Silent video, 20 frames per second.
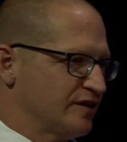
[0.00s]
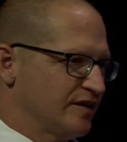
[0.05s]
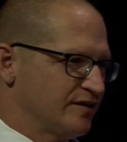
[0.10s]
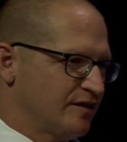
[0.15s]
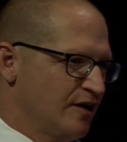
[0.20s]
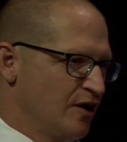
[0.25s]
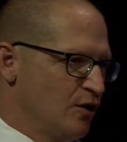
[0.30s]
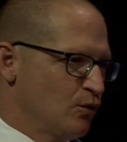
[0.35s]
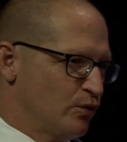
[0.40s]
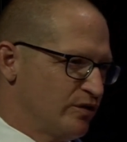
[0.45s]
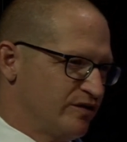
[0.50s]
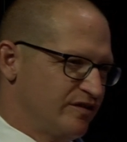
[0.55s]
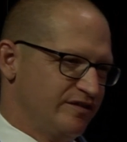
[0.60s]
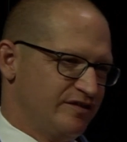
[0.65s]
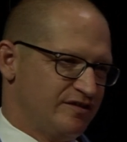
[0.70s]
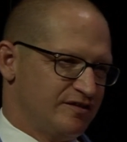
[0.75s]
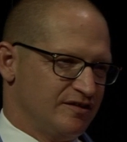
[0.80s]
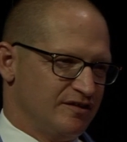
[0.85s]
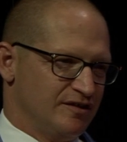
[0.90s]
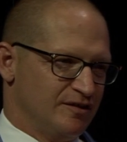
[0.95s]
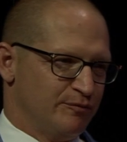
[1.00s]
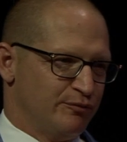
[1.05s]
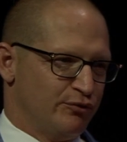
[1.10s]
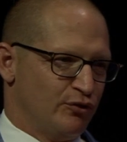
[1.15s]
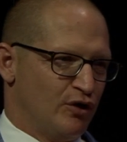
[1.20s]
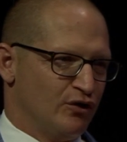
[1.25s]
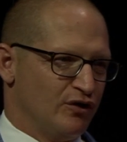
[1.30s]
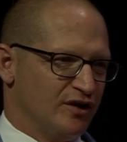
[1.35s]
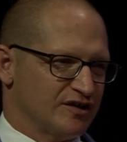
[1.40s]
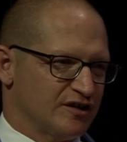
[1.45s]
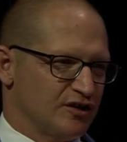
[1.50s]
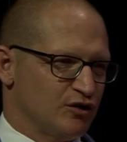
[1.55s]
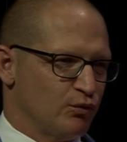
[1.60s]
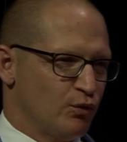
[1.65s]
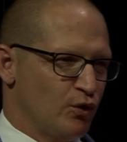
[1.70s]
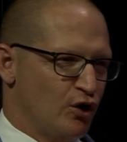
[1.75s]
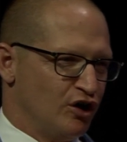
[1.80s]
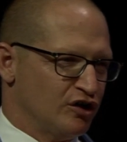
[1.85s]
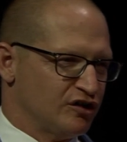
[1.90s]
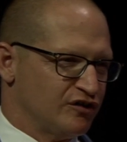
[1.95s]
And with this product, it
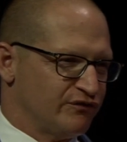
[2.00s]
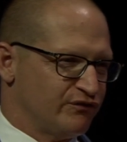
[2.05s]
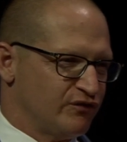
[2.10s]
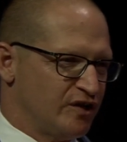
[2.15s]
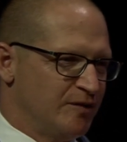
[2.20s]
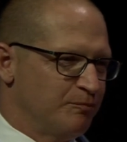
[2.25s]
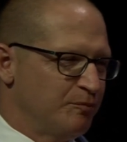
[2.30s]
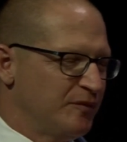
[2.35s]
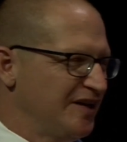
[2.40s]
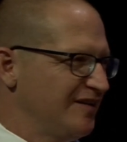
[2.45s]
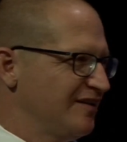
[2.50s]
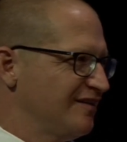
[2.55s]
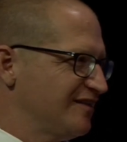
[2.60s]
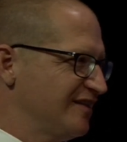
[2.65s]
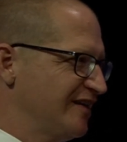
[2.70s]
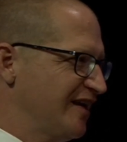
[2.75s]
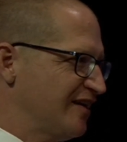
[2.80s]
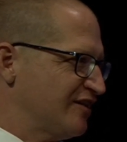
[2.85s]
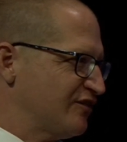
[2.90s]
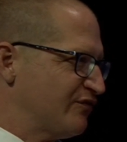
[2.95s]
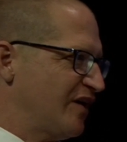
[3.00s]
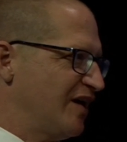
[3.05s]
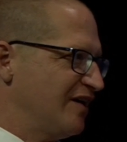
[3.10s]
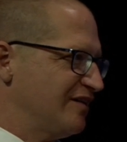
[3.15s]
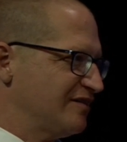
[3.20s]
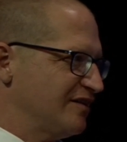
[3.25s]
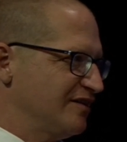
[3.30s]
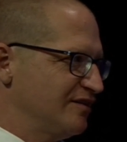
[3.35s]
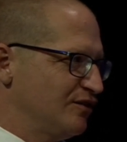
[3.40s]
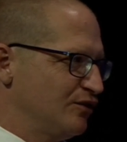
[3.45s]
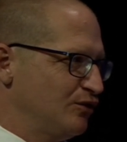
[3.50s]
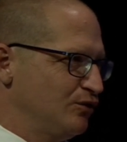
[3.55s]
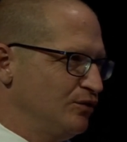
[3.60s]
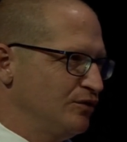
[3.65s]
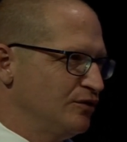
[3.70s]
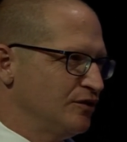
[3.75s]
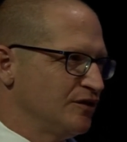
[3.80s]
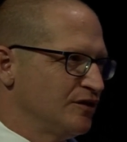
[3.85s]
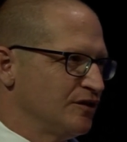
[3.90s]
works immediately, as far as I know,